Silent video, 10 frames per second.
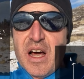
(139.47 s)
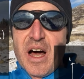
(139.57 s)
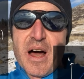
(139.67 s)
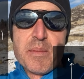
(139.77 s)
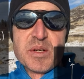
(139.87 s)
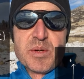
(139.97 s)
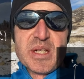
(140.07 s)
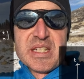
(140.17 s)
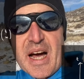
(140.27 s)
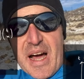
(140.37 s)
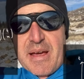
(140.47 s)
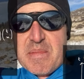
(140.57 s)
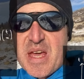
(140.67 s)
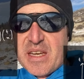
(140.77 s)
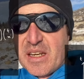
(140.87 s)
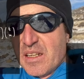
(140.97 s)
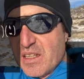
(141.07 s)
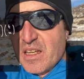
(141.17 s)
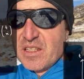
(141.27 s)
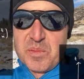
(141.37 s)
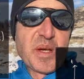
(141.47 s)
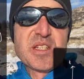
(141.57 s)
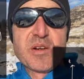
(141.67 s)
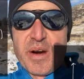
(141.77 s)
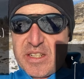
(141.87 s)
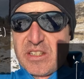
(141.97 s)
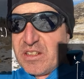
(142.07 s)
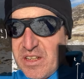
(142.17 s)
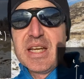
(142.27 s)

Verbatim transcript: uh, between time and space direction